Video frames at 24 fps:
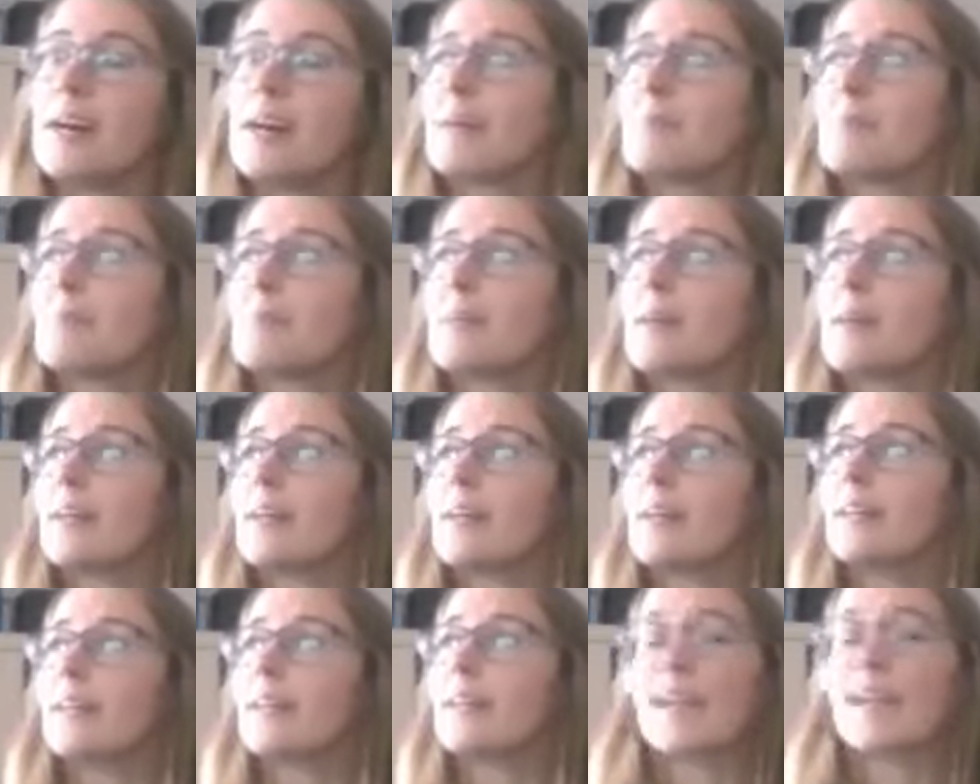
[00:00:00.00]
Um,
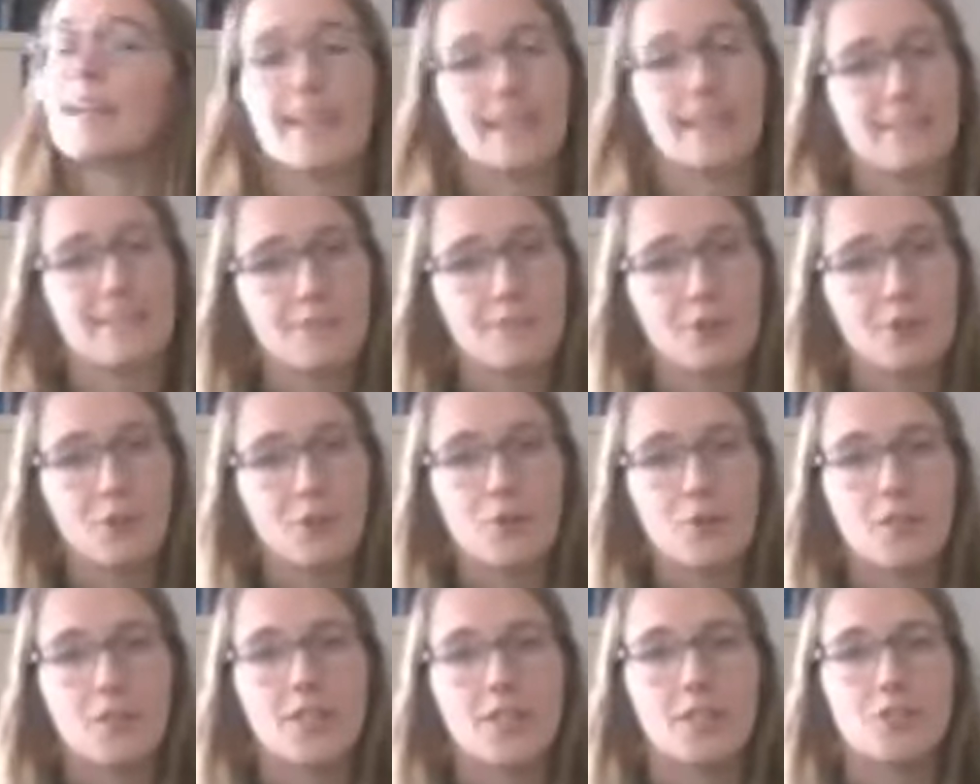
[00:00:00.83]
Again, for
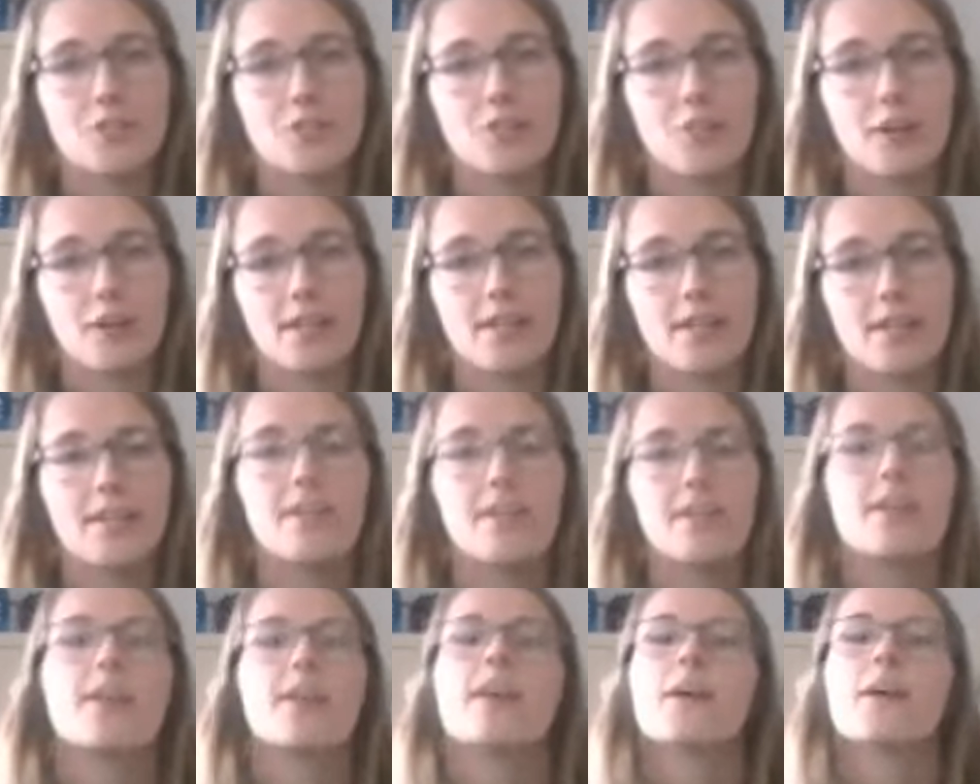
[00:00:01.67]
those that are joining,
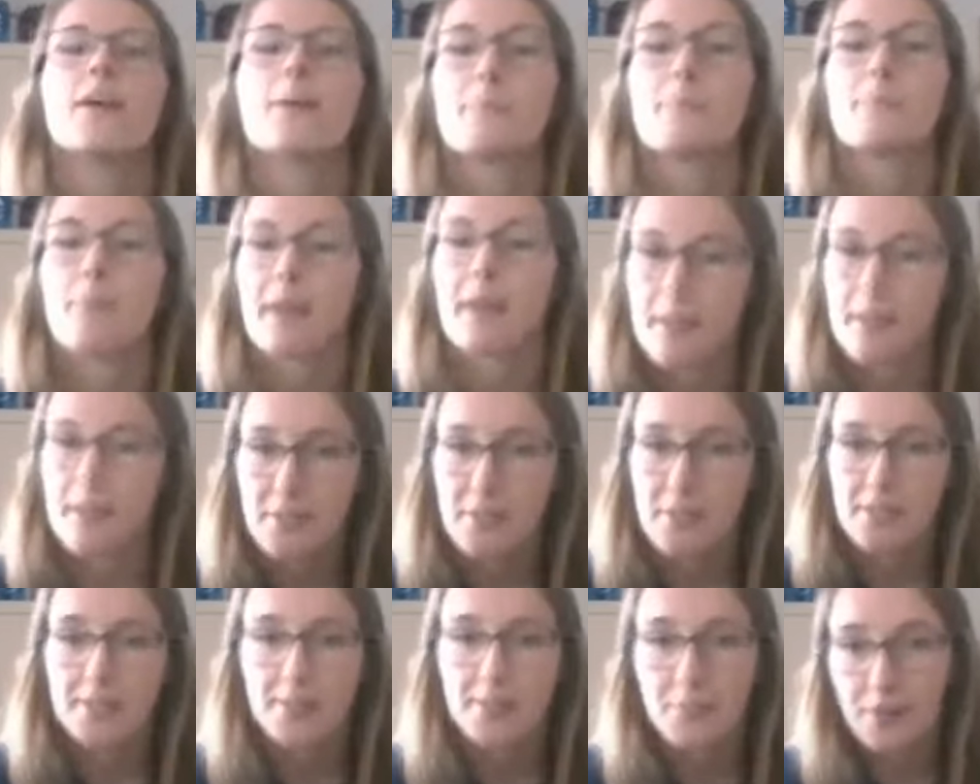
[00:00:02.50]
my
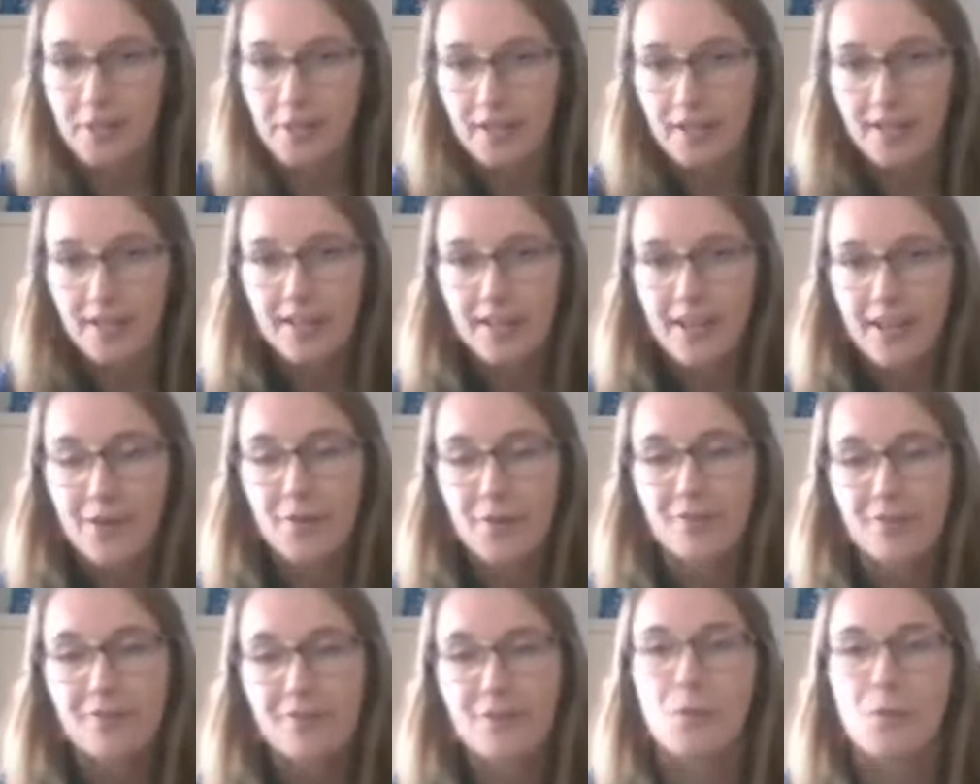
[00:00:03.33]
name is Sabrina. I
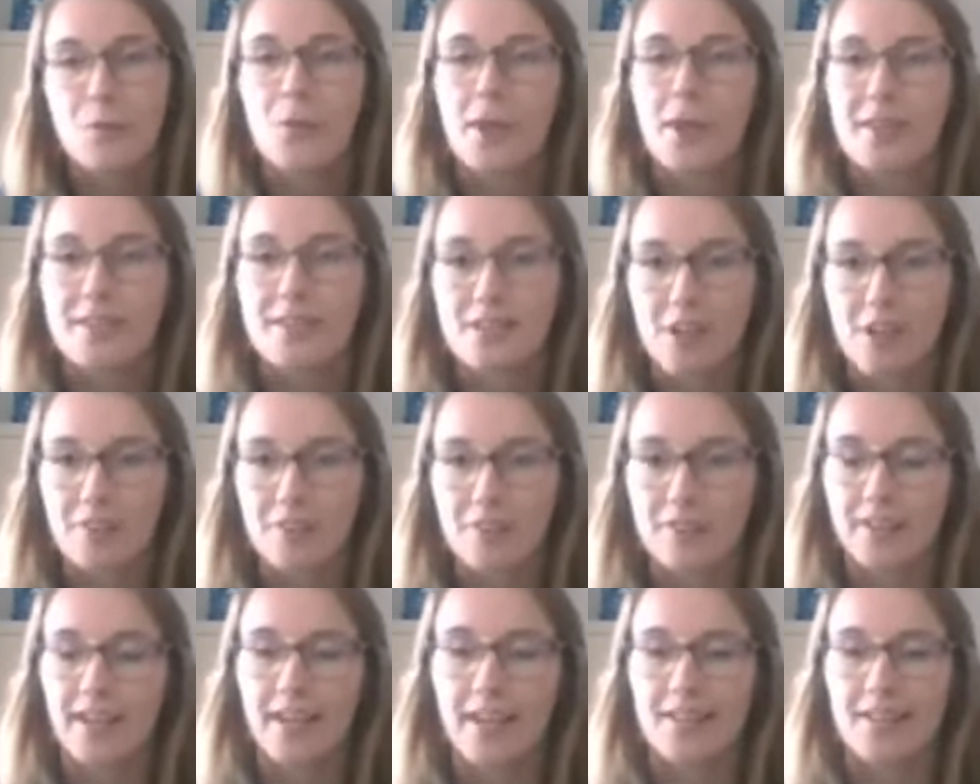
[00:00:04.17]
work for the Whale and
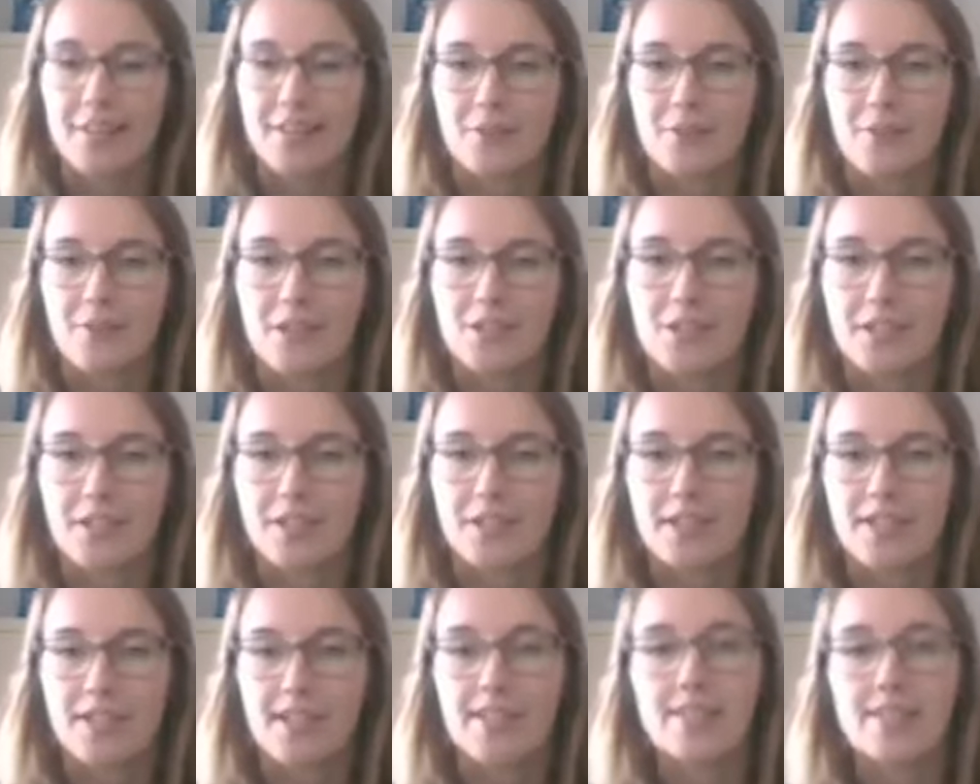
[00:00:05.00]
Dolphin
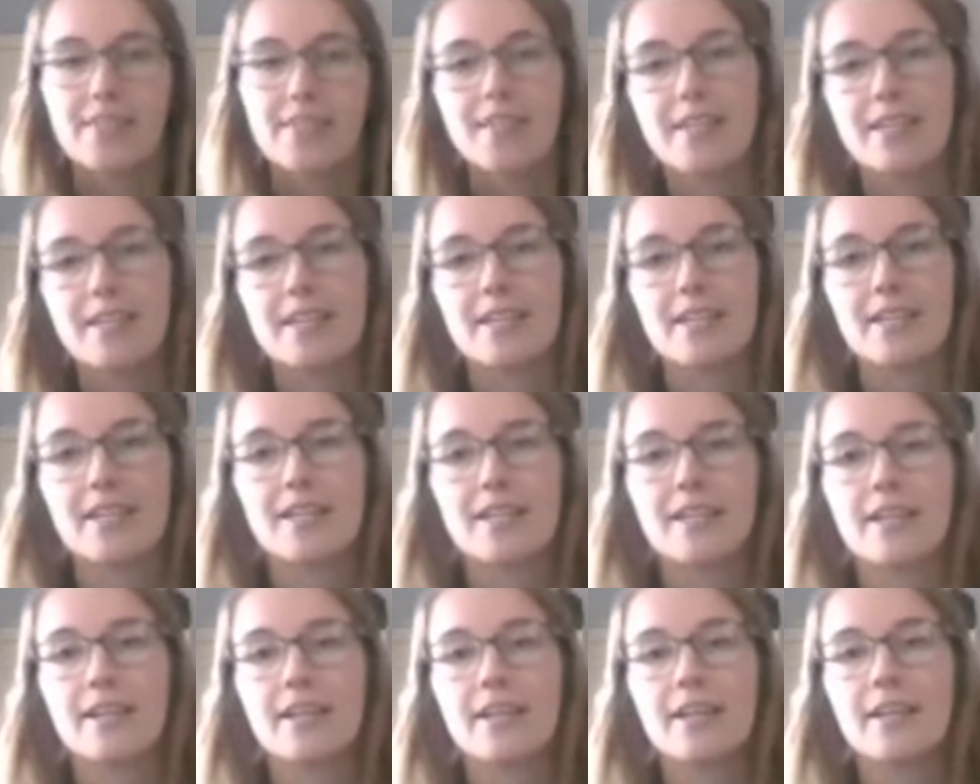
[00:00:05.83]
Conservation in the
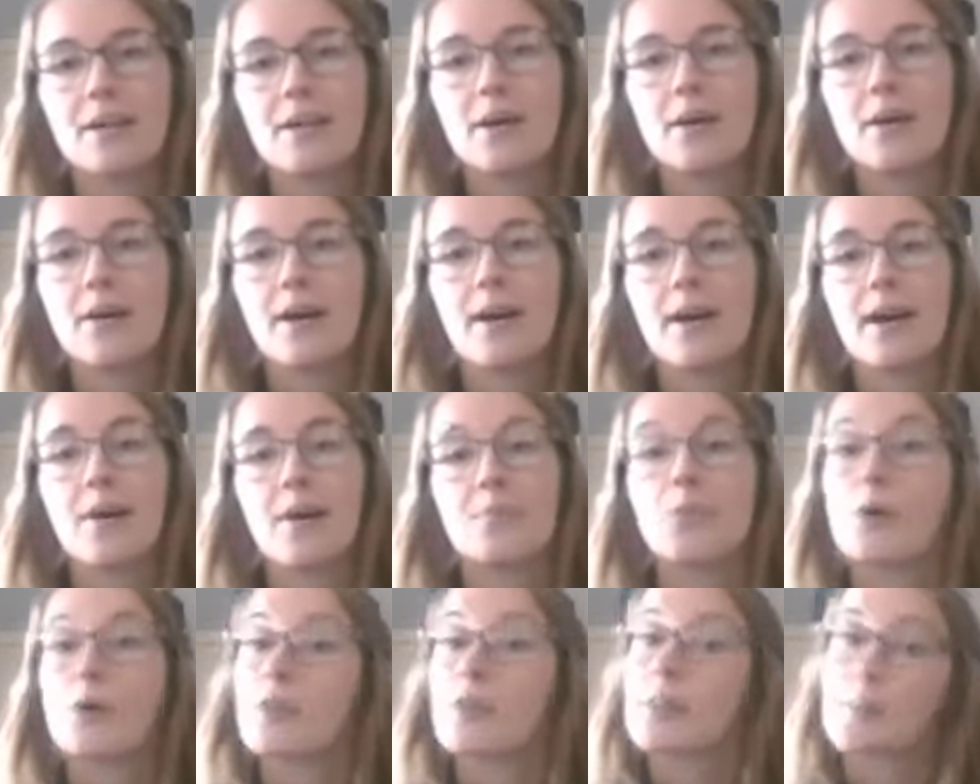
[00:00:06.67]

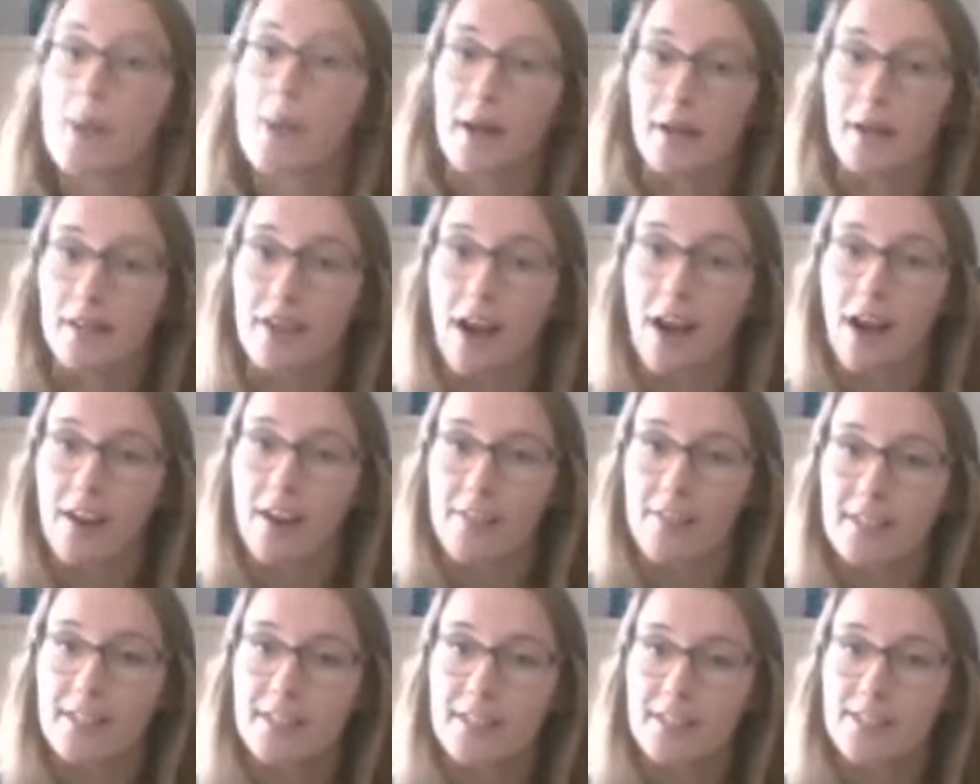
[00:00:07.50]
North American
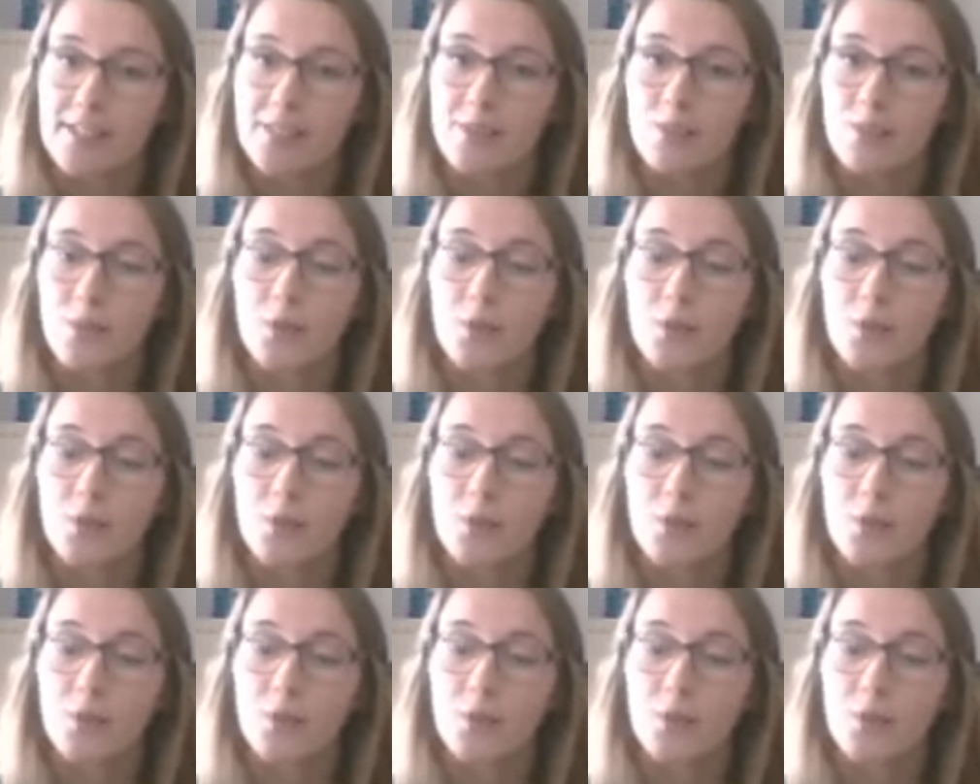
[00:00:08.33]
office.